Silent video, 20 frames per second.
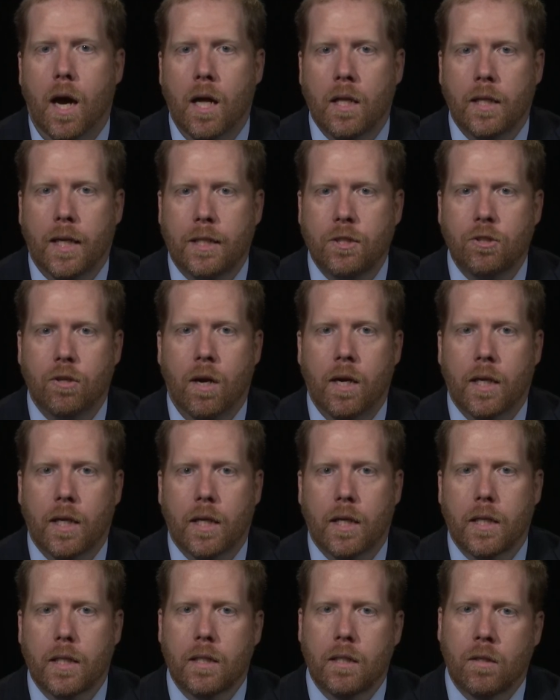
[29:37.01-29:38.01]

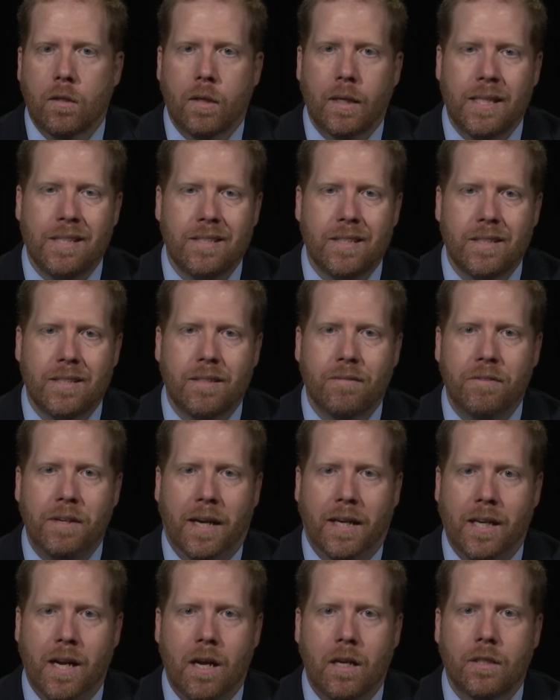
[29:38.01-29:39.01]
electronic or assistive
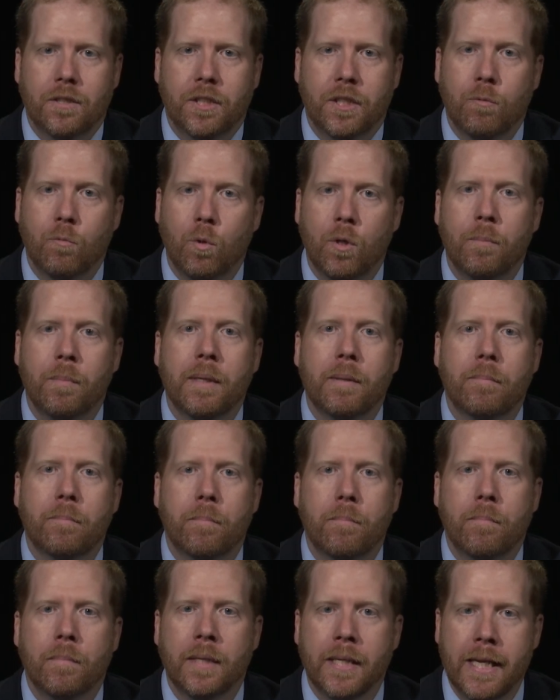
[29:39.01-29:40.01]
technology would be
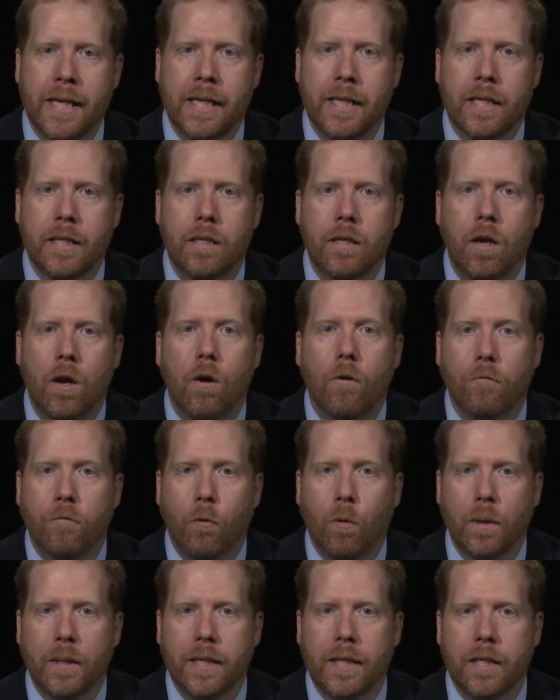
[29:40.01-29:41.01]
needed
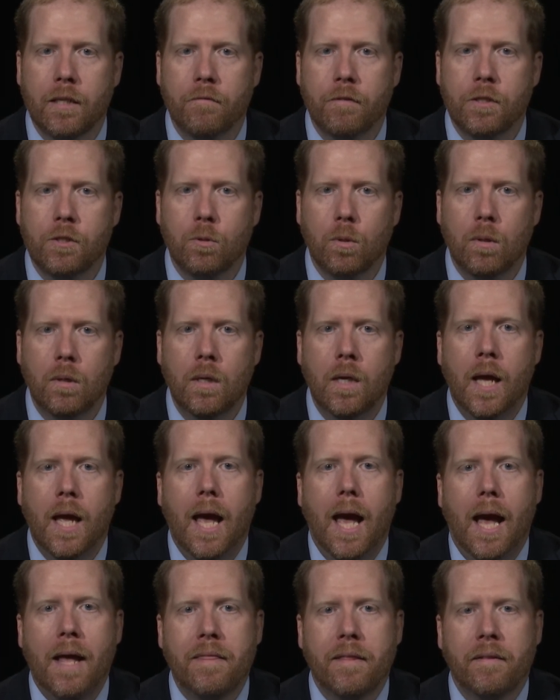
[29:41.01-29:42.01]
for the individual,
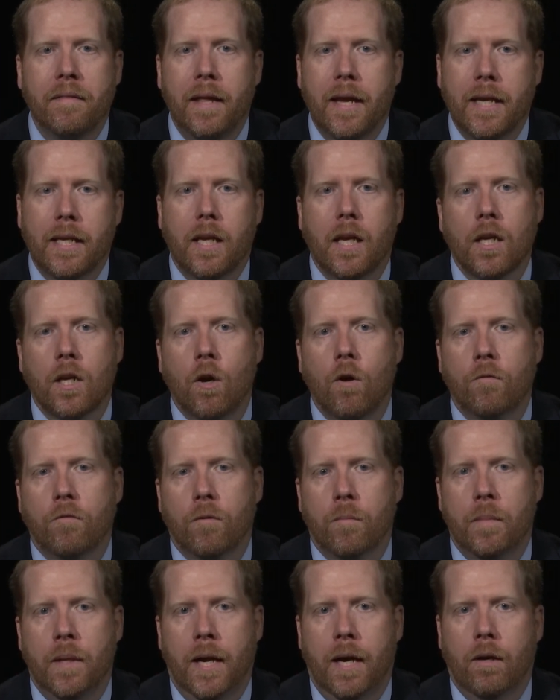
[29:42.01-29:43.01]
and then they can go
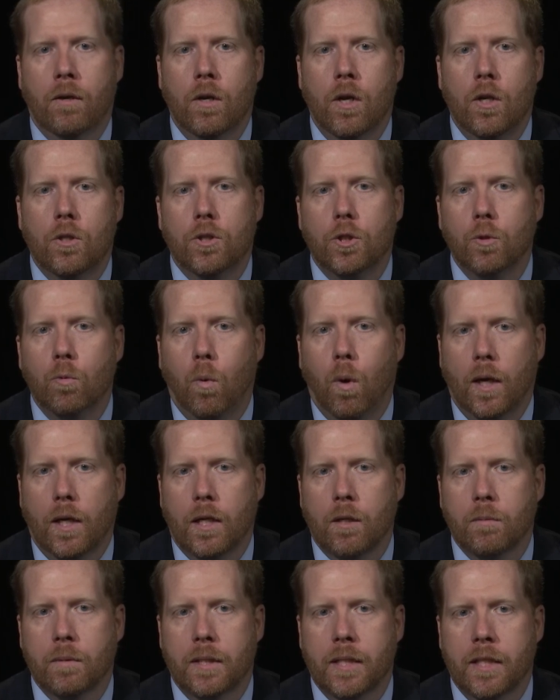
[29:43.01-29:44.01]
from there to
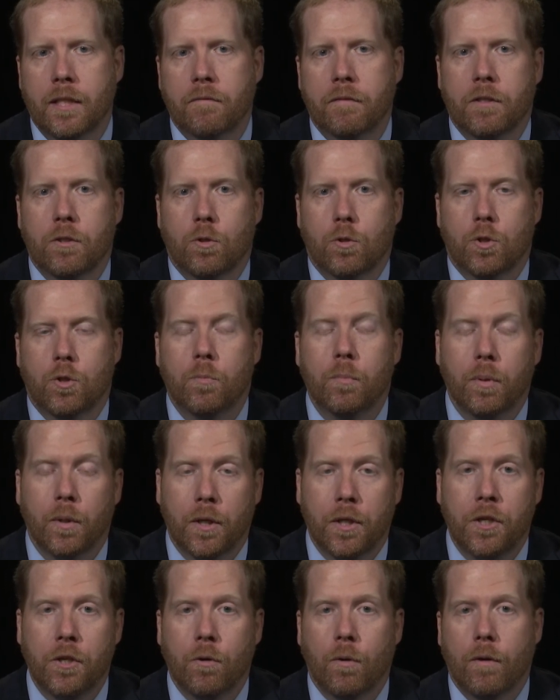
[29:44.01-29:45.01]
working with the individual to
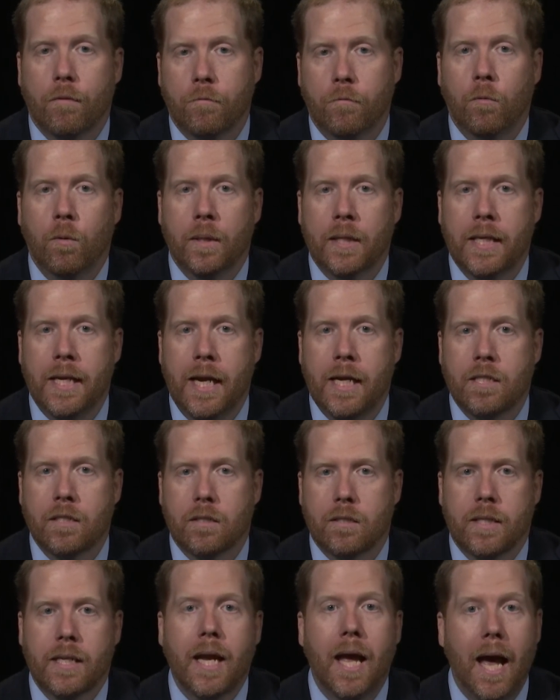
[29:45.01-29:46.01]
procure it for the
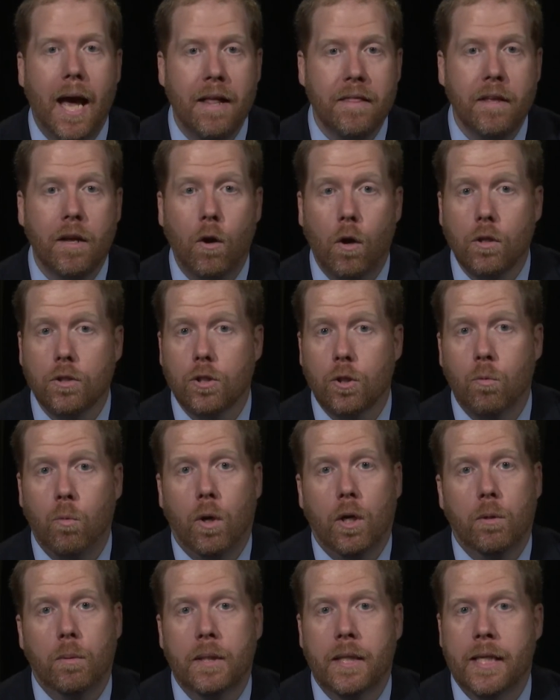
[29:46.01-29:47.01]
agency, and then also
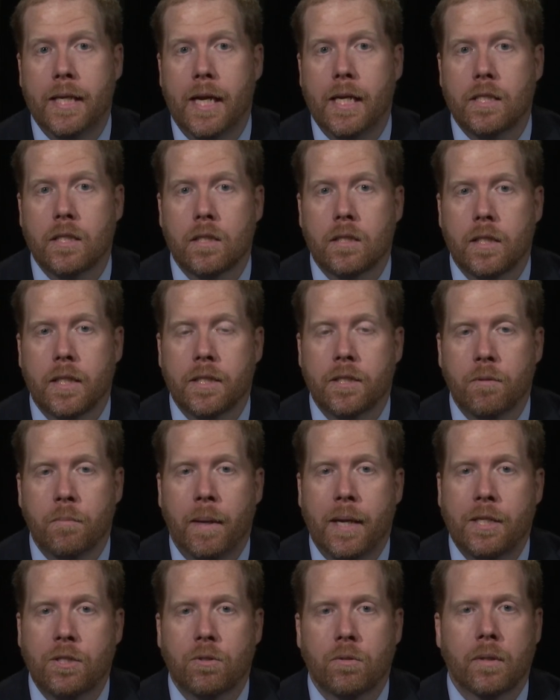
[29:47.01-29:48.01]
work with the agency to
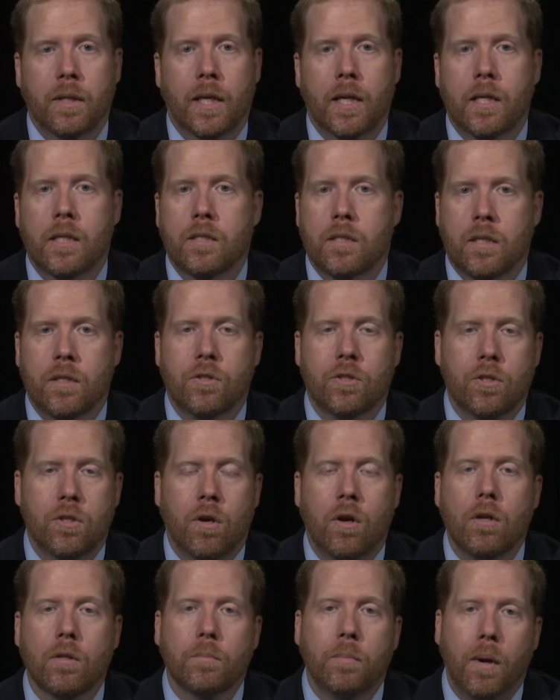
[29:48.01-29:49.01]
make sure that it is
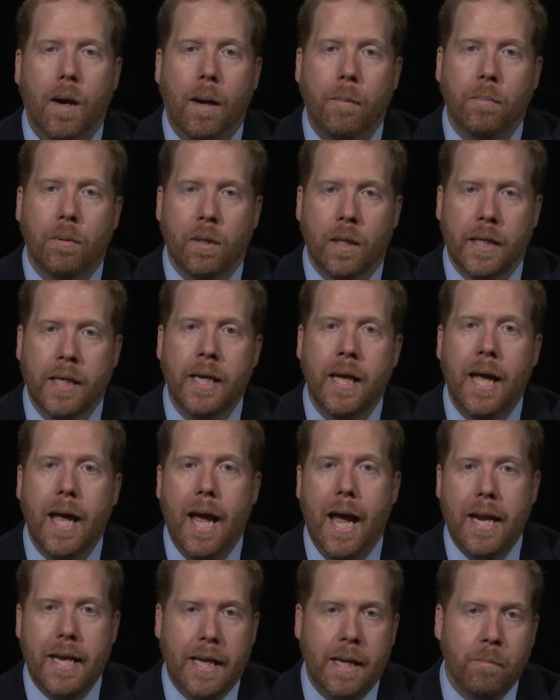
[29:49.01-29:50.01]
installed properly
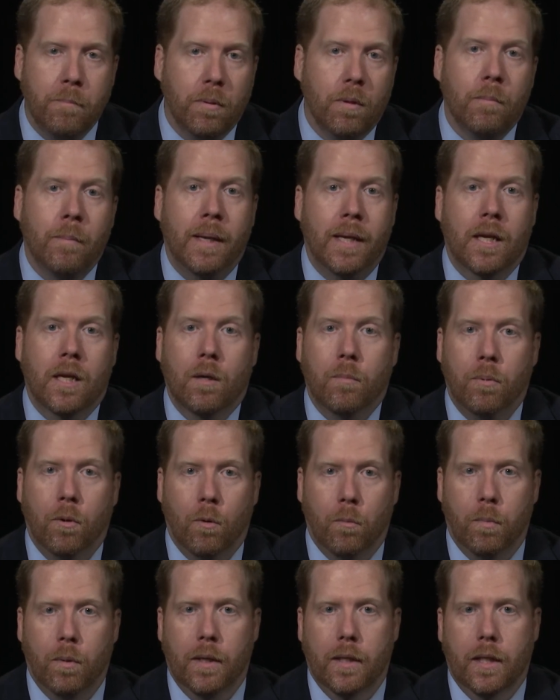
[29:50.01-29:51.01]
and implemented
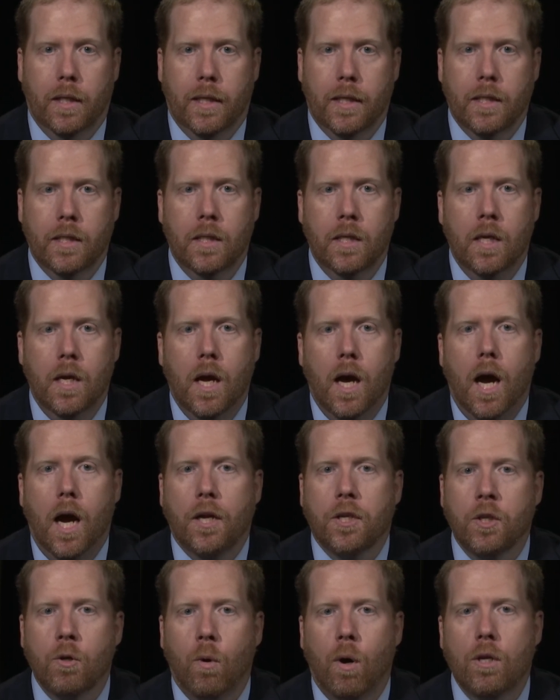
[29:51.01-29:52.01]
appropriately.
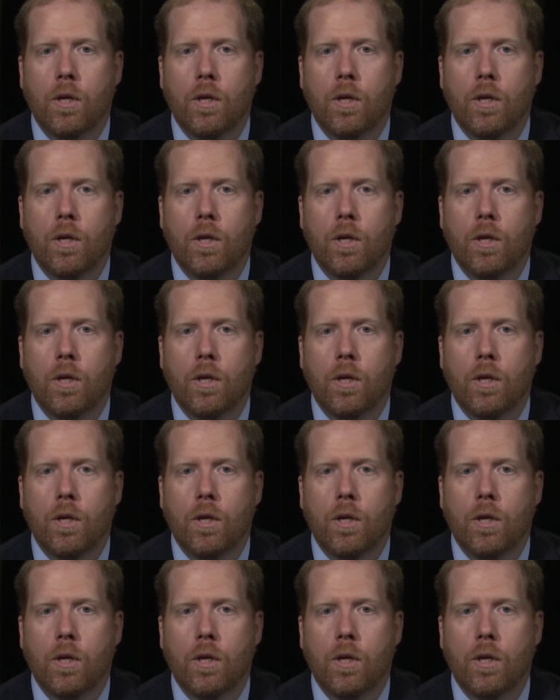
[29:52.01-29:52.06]
You